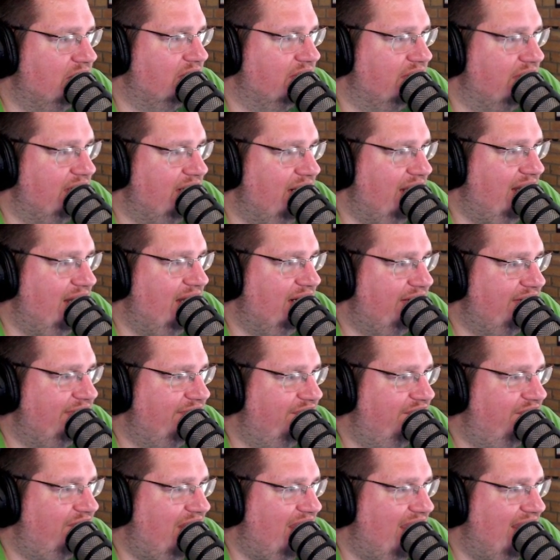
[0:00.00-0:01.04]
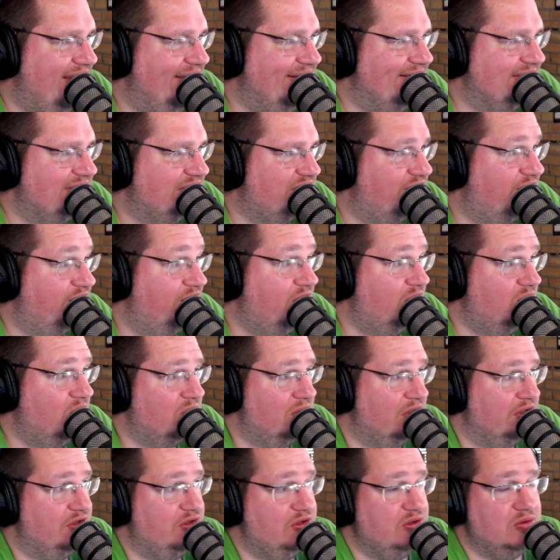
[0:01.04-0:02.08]
.NET, Fast,
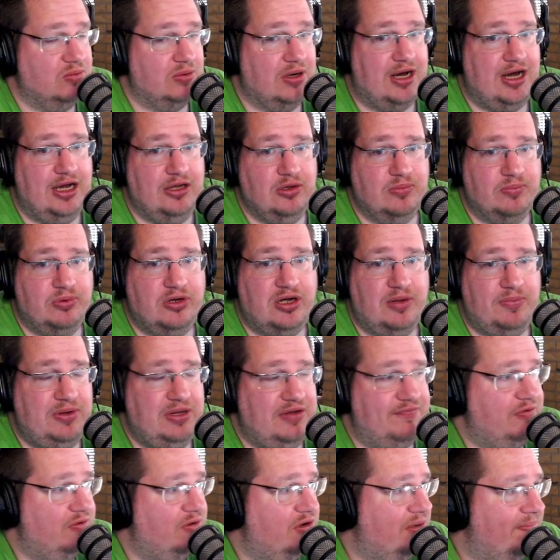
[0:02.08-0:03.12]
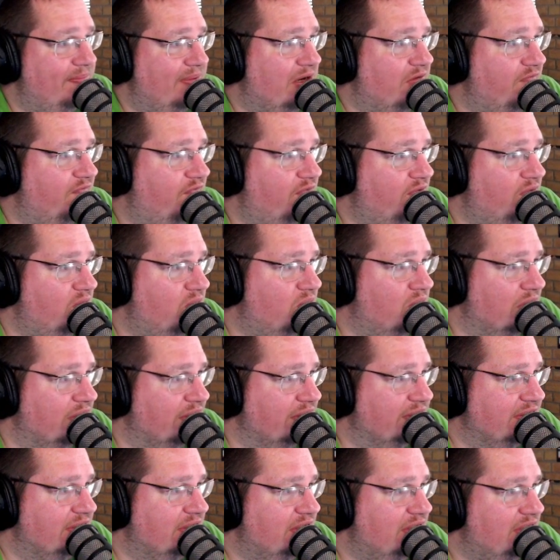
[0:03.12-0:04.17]
Fluent UI. You probably have heard about
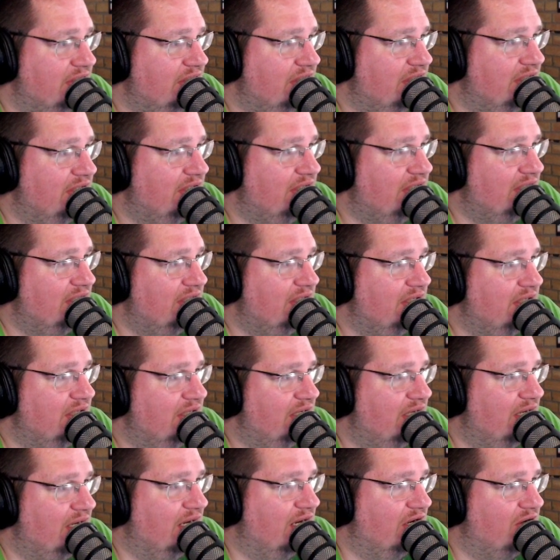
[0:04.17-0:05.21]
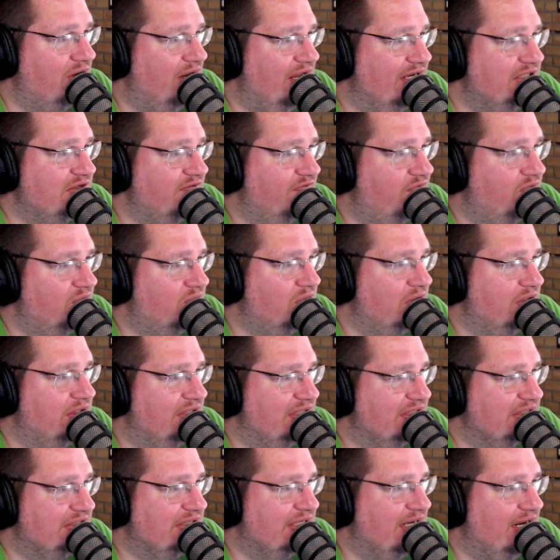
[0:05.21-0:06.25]
Fluent. Uh, a collection of Fluent
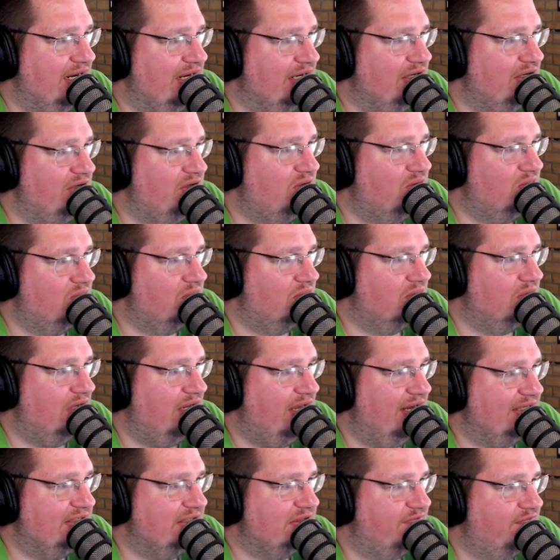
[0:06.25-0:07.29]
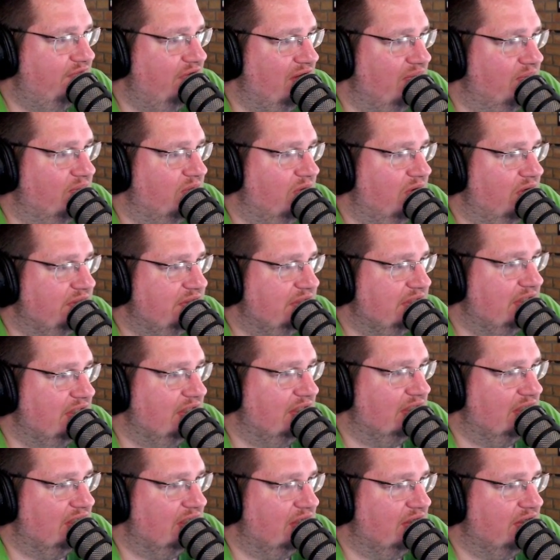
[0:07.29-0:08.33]
design UX frameworks.
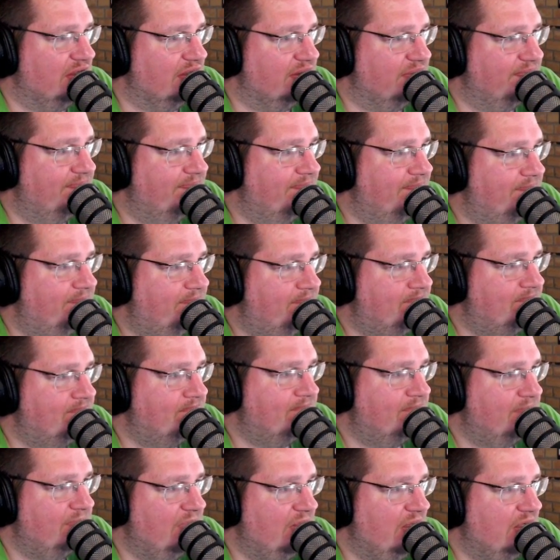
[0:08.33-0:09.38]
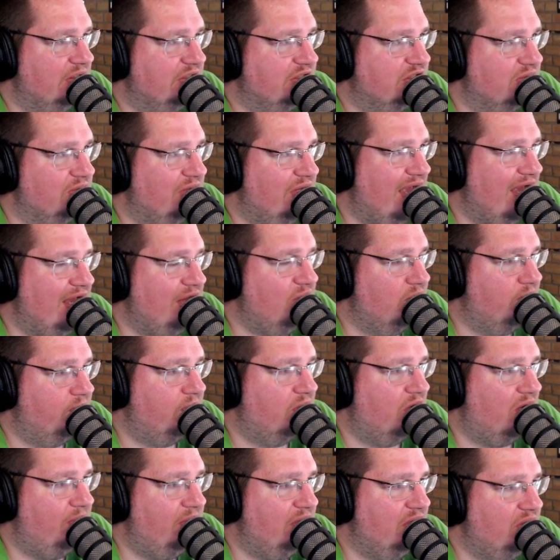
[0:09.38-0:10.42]
Uh, so yeah, you
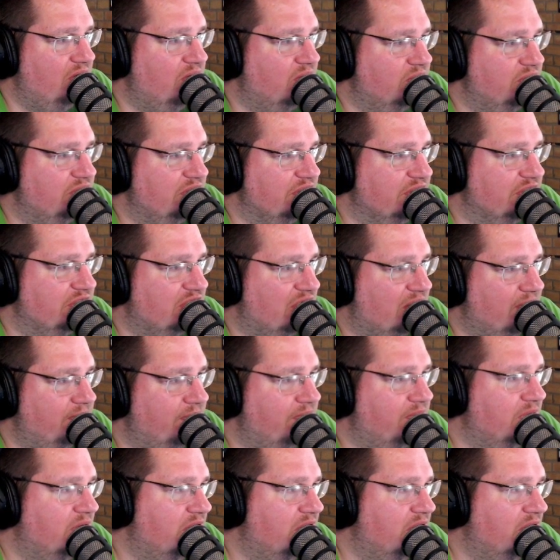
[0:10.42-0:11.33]
probably are using some